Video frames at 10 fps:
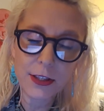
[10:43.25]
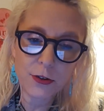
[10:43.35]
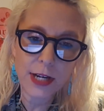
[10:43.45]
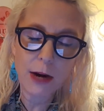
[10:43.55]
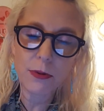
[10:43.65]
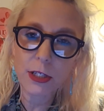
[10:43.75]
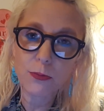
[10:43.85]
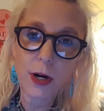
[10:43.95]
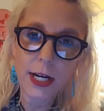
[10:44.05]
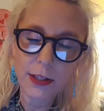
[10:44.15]
they're not really
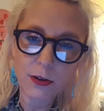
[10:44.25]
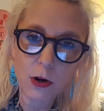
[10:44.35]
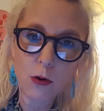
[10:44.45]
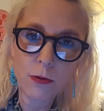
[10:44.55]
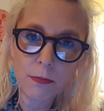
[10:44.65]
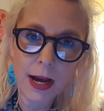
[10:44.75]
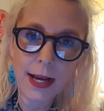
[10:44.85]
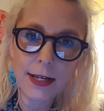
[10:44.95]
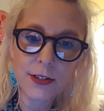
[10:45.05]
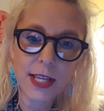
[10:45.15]
running their own mind.